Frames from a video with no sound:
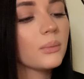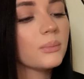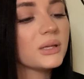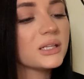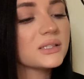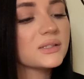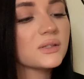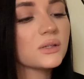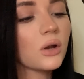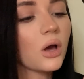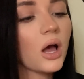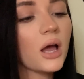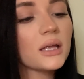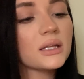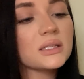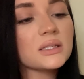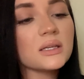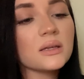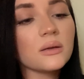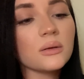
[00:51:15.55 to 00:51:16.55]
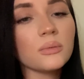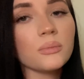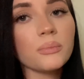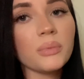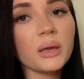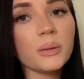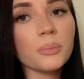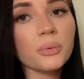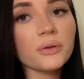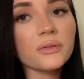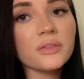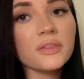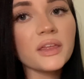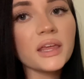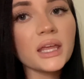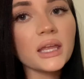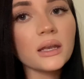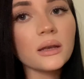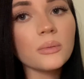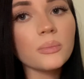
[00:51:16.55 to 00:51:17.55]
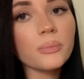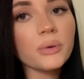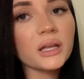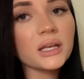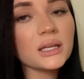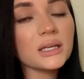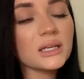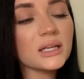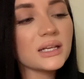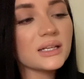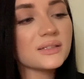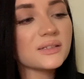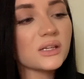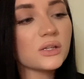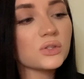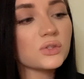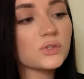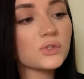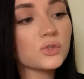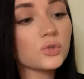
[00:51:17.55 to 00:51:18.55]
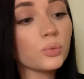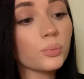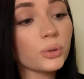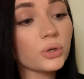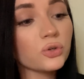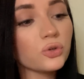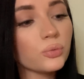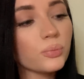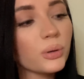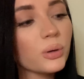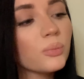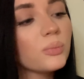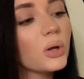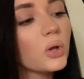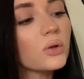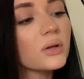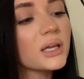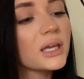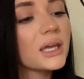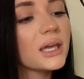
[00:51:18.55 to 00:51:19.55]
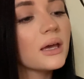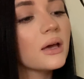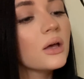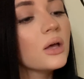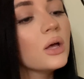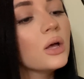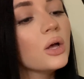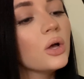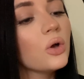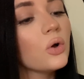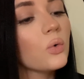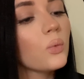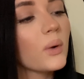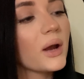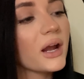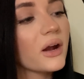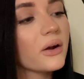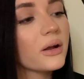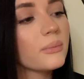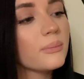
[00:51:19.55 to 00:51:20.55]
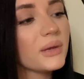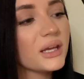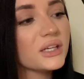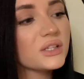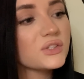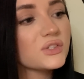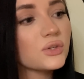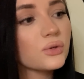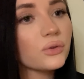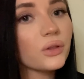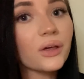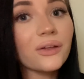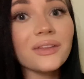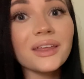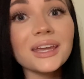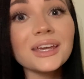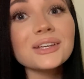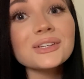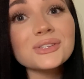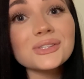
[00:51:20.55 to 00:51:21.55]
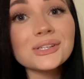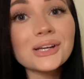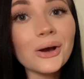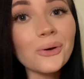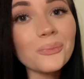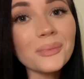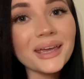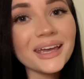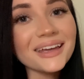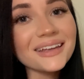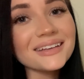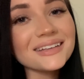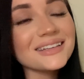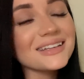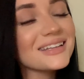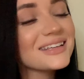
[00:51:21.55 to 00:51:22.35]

It's not paper thin, but it isn't super duper bulky where it makes you look like a snowman,